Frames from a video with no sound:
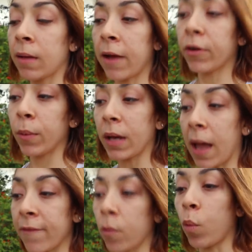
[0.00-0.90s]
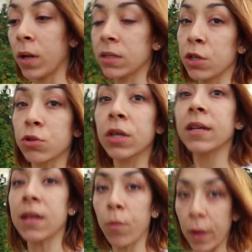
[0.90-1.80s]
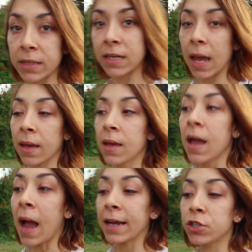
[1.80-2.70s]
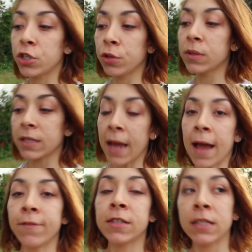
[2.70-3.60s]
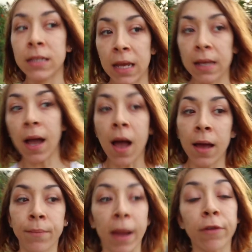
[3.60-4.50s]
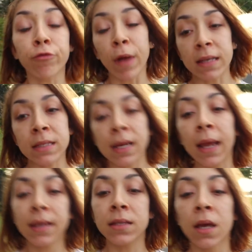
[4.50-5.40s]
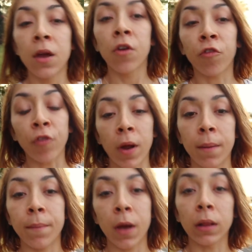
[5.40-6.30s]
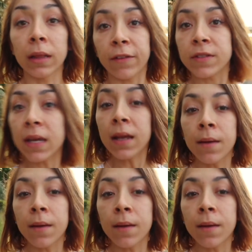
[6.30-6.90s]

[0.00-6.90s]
Every week I have it once, usually it's on Wednesday. I choose to have steak on my rest days from lifting